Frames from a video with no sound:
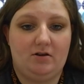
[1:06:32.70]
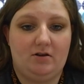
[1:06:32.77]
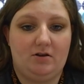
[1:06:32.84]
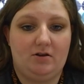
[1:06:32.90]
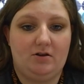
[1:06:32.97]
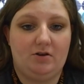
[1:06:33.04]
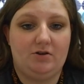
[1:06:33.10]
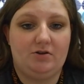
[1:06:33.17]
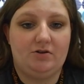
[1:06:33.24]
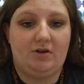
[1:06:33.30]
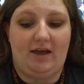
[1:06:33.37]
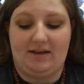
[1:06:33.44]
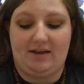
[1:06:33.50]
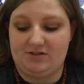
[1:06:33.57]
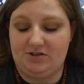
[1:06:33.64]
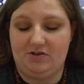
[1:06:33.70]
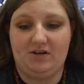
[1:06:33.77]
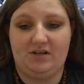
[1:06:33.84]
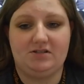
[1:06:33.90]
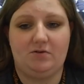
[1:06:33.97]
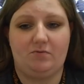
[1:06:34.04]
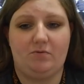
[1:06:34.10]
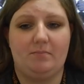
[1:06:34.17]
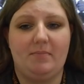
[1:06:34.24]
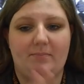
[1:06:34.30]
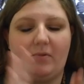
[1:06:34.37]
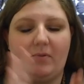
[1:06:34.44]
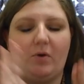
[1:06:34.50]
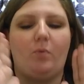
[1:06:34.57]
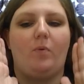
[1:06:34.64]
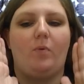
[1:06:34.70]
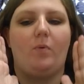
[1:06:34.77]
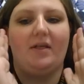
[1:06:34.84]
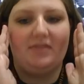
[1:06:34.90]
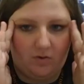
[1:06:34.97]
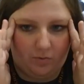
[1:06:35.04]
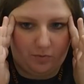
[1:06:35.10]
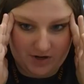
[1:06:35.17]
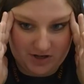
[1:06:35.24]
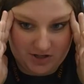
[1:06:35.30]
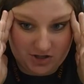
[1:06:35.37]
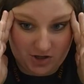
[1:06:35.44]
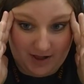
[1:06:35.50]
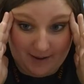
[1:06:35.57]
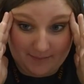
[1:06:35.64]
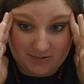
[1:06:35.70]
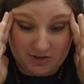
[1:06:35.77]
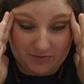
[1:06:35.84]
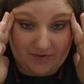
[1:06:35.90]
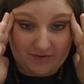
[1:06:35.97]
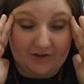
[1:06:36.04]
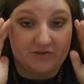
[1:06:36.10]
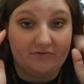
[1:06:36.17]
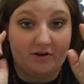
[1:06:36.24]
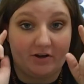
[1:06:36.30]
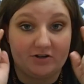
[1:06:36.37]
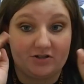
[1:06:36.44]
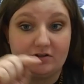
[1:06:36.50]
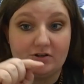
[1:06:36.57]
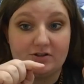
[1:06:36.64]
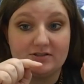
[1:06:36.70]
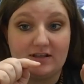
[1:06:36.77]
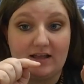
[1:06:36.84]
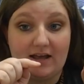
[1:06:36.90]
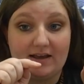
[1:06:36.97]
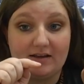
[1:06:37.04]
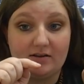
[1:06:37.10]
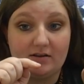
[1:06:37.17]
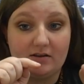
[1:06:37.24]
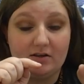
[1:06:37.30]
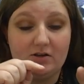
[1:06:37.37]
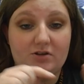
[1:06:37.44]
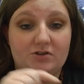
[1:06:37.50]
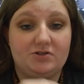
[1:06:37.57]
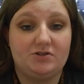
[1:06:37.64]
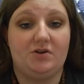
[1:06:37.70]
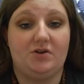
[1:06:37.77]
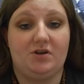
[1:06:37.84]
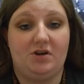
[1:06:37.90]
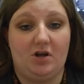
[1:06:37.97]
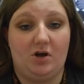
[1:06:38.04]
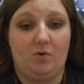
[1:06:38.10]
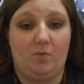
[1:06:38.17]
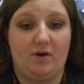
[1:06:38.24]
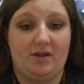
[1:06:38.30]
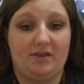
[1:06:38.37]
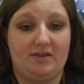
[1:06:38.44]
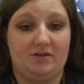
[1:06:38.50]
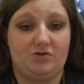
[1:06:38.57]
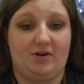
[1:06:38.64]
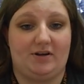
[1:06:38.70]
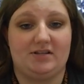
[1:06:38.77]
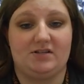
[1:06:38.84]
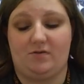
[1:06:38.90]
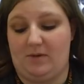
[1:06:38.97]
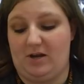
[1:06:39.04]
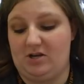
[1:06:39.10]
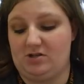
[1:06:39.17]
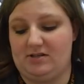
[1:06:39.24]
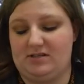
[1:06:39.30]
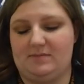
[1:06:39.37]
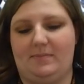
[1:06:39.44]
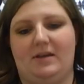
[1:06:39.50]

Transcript: Okay, so you need to remember what the original absolute value function looks like so you can know what the transformation has been.